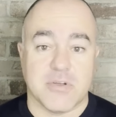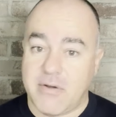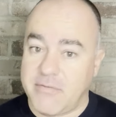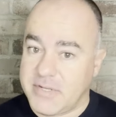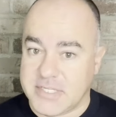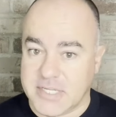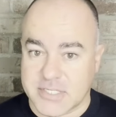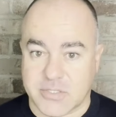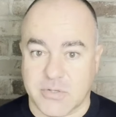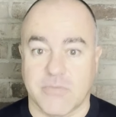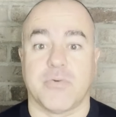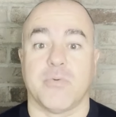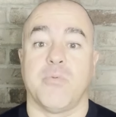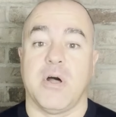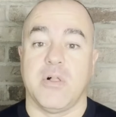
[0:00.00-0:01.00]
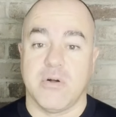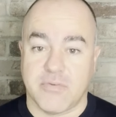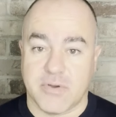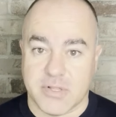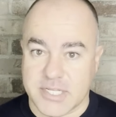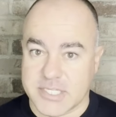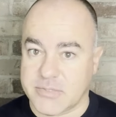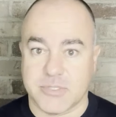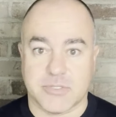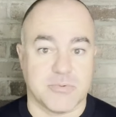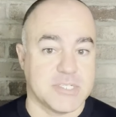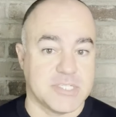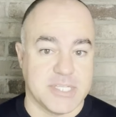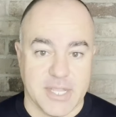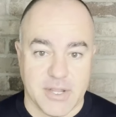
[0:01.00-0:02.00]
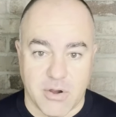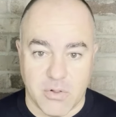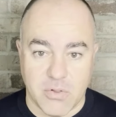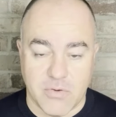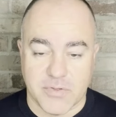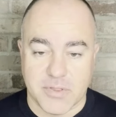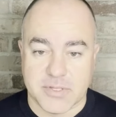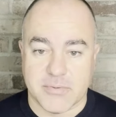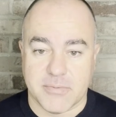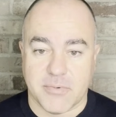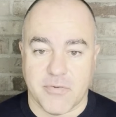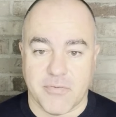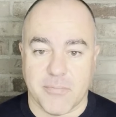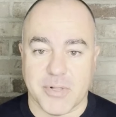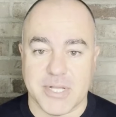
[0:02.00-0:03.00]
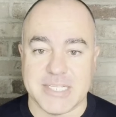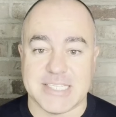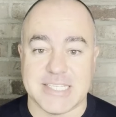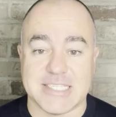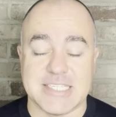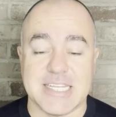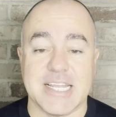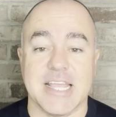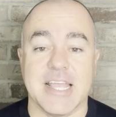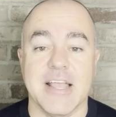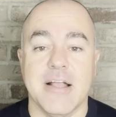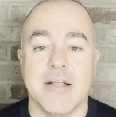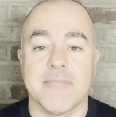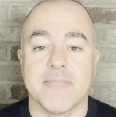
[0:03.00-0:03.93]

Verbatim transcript: Obviously, it sold for well over list, which we're seeing all over the, all over the place in the city.